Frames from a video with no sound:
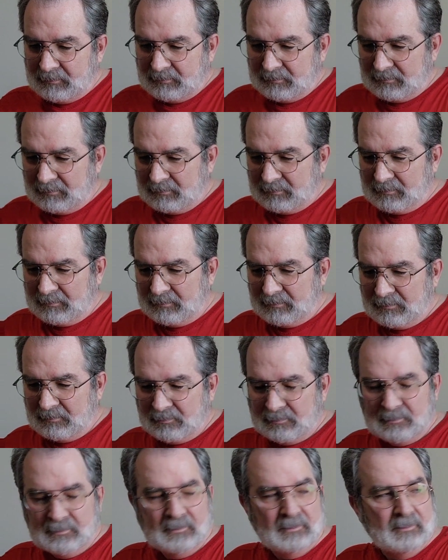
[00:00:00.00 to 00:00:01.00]

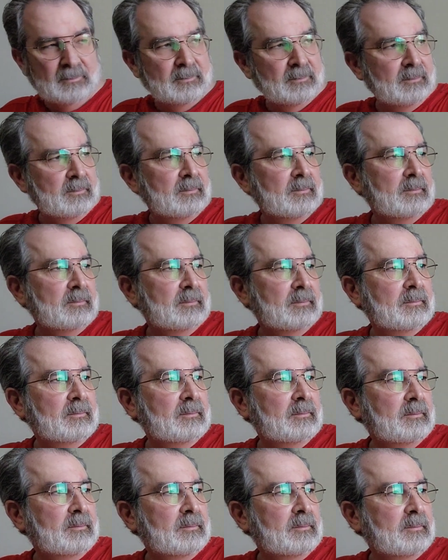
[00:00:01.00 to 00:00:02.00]

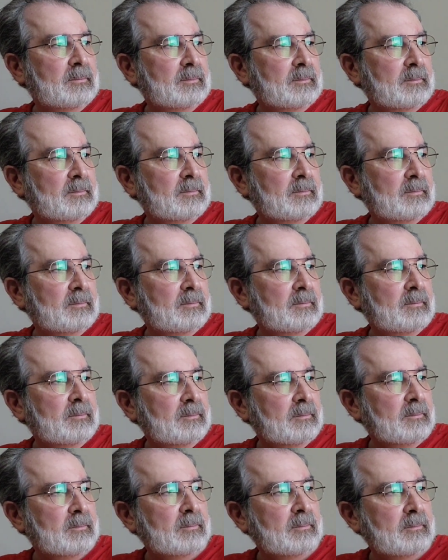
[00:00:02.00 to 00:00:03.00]

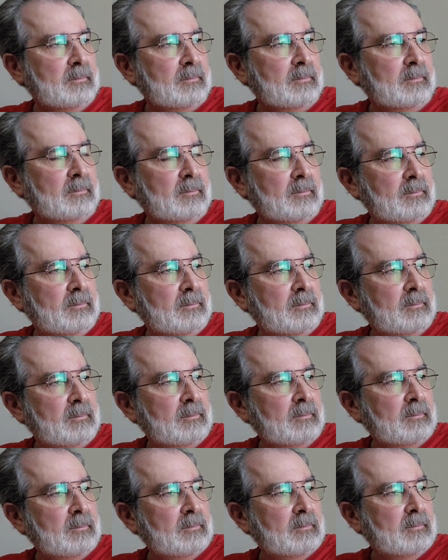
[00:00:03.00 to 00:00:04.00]

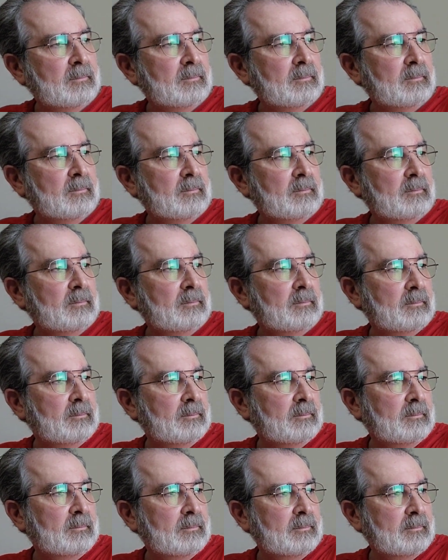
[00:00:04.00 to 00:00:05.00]

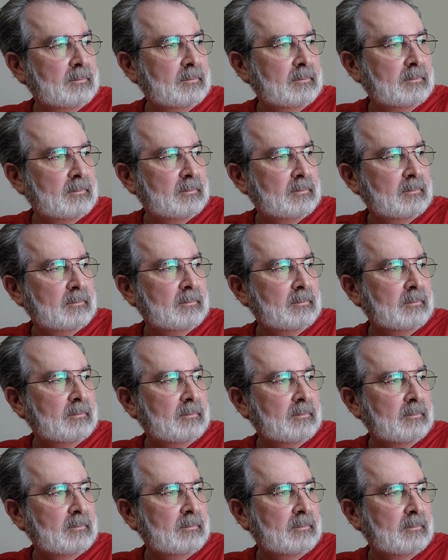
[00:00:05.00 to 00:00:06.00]

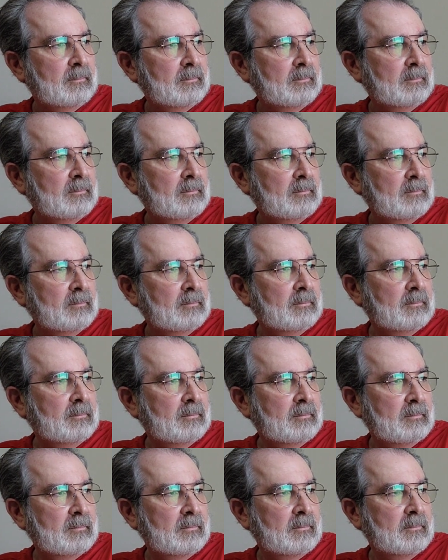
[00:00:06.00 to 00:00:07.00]

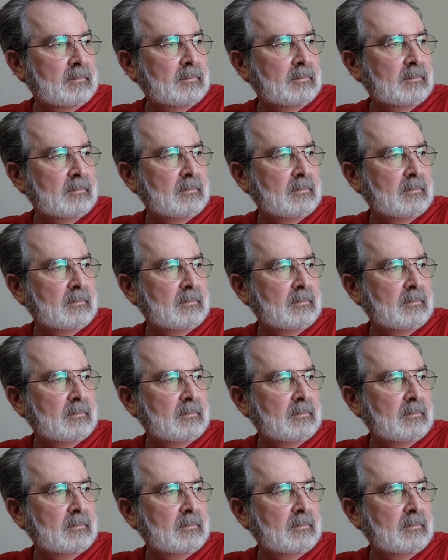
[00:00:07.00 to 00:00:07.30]
(not speaking)